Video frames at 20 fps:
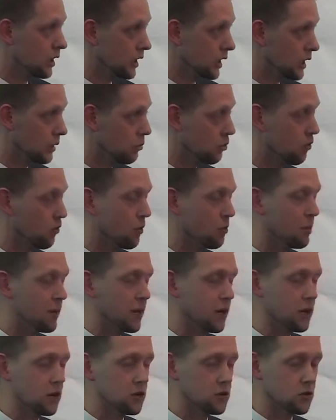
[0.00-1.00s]
labral
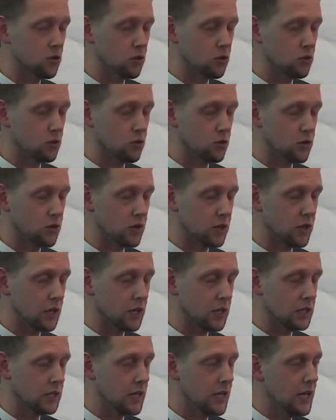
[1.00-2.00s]
repairs, those sorts of
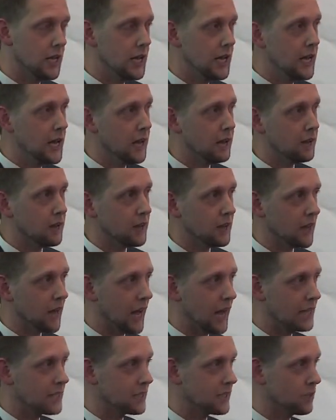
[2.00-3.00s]
things. And then
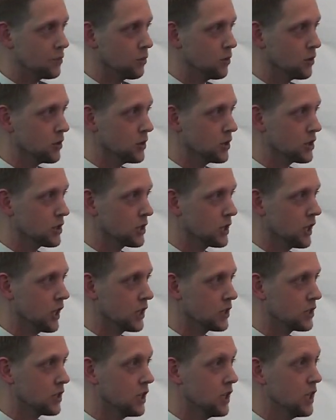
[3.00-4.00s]
lastly, we'll
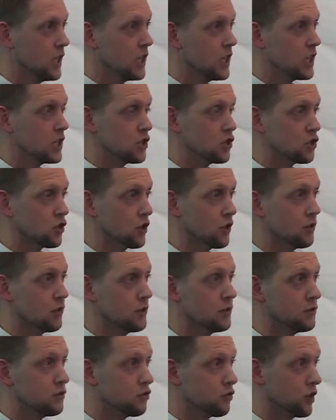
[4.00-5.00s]
discuss
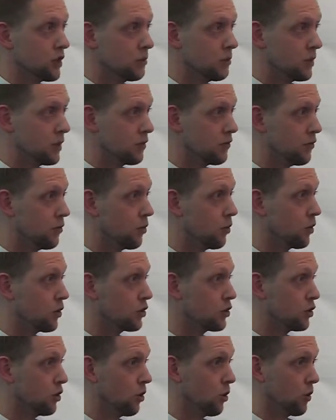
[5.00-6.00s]
conservative treatment for
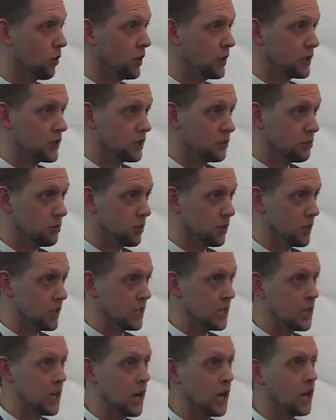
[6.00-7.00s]
shoulder instability
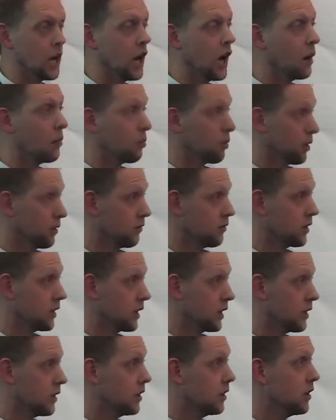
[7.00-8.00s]
non-operatively.
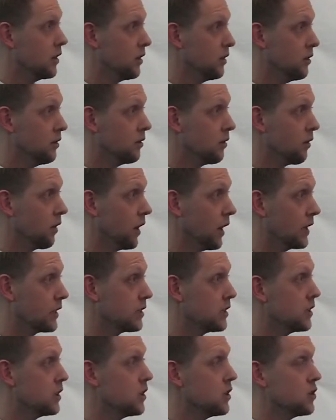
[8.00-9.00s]
All right?
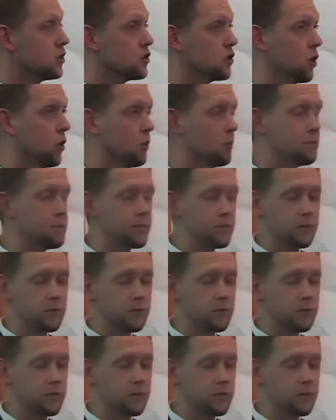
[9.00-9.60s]
So